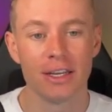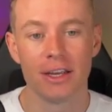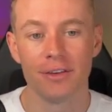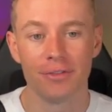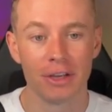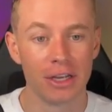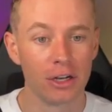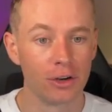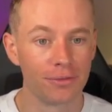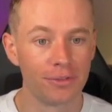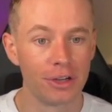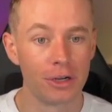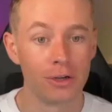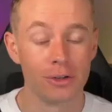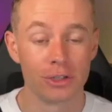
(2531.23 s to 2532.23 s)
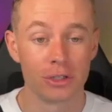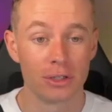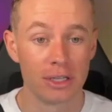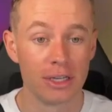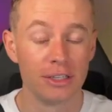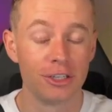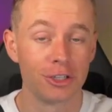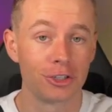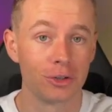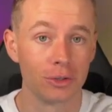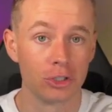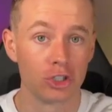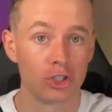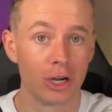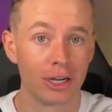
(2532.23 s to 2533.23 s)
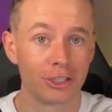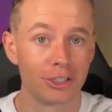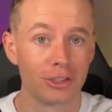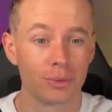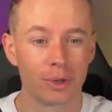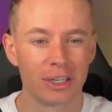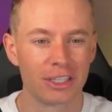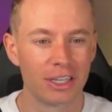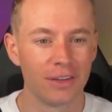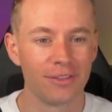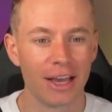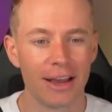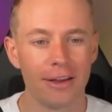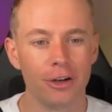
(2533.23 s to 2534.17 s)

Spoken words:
if it interferes, the additional instructions, we're gonna see if that